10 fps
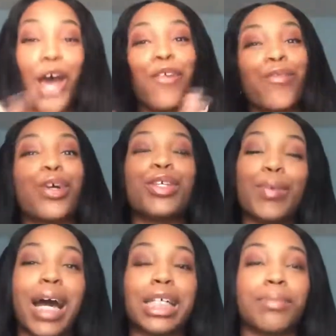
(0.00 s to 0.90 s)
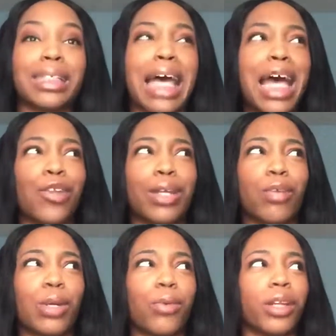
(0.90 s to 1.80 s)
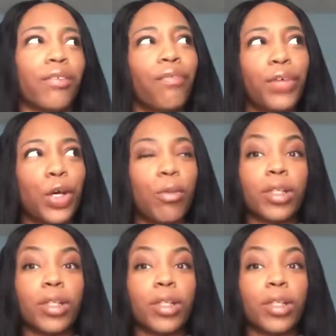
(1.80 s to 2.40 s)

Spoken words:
for you guys because I had no idea what I wanted to film.